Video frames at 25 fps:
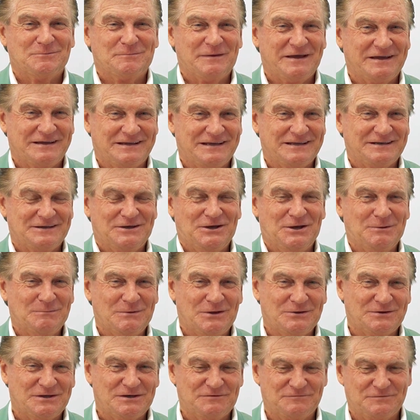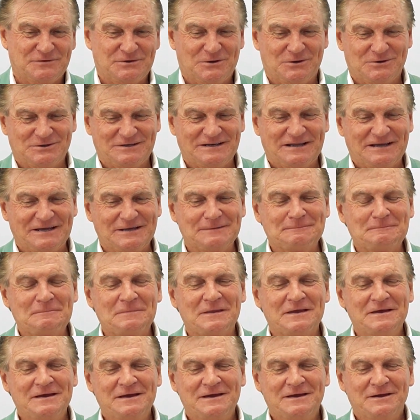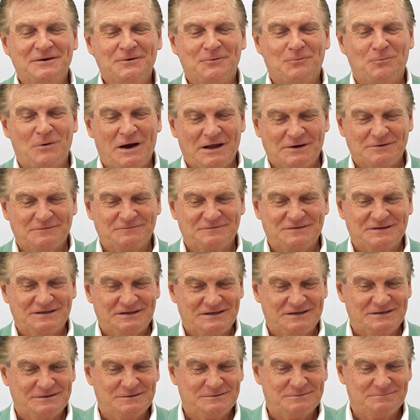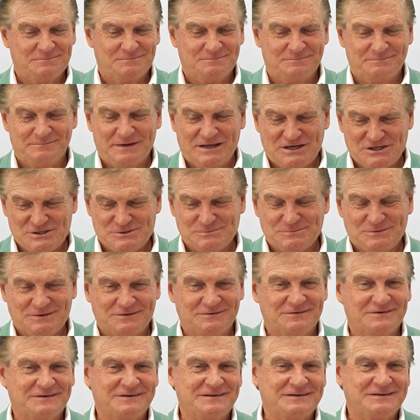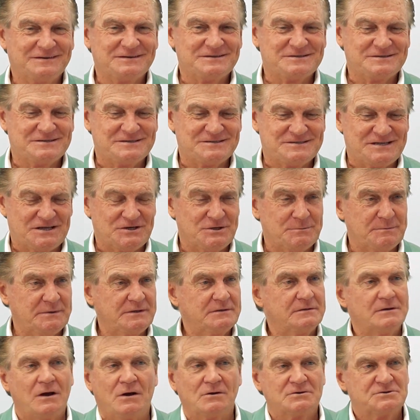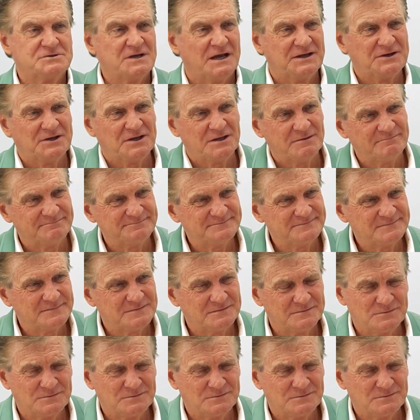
about get a home loan, get a free holiday, one of the management said to me, Oh, JD,